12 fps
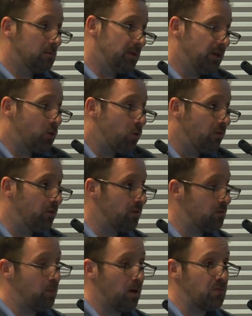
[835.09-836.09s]
the equivalent
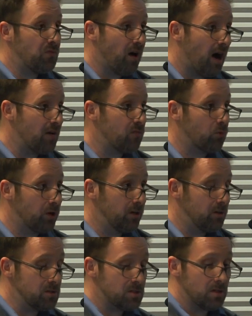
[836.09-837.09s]
of about 5
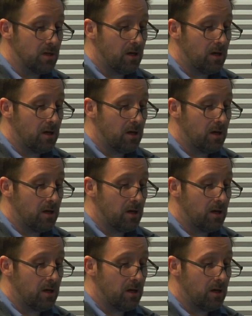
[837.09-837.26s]
reels.